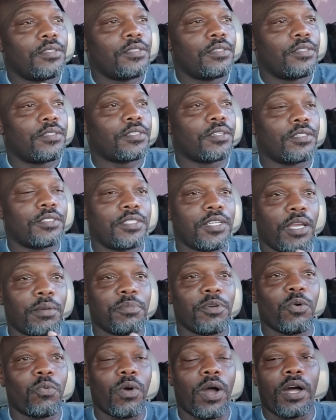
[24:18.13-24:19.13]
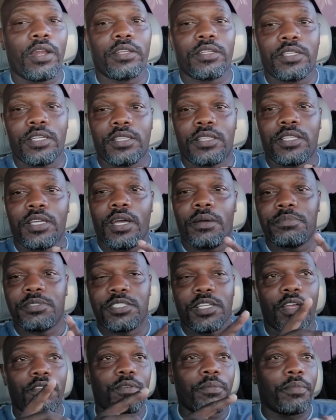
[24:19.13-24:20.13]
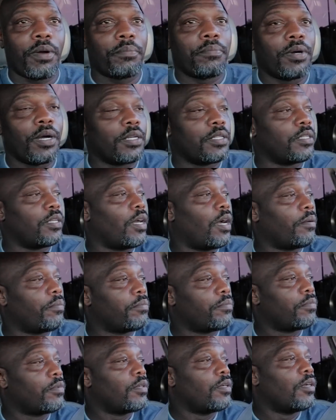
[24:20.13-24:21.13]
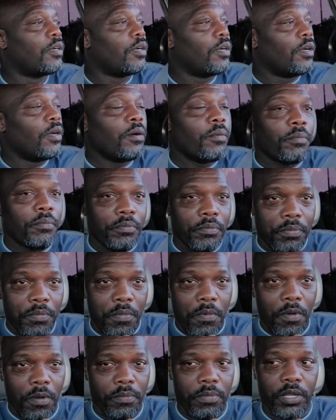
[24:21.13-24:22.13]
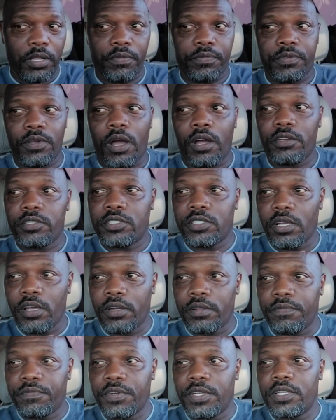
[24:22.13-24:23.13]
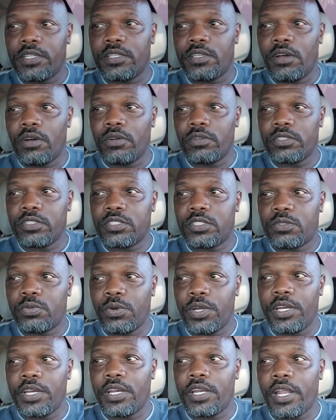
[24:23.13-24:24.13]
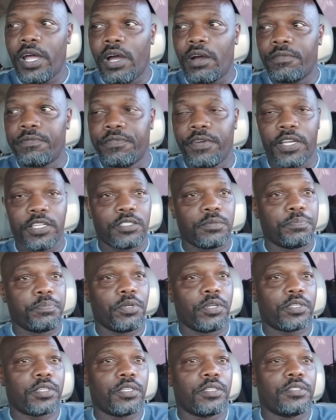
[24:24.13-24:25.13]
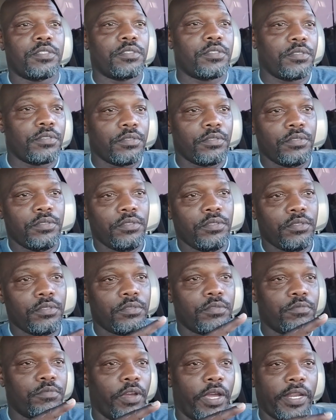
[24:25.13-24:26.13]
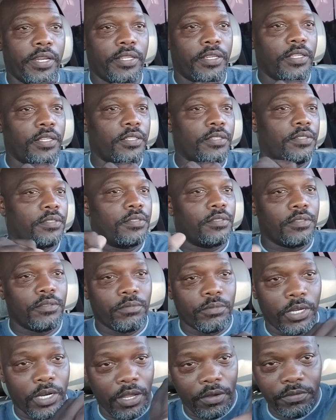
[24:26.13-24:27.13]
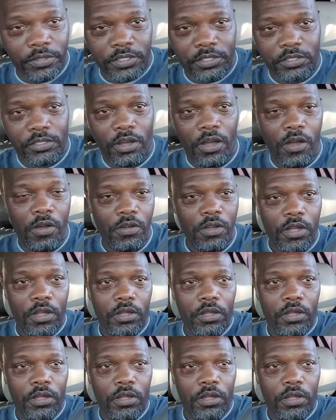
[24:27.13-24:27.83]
It's gonna take me a while to get there. I'm saving my money up. But if y'all share the videos, tweet it out, Facebook it, Reddit it, whatever it's called,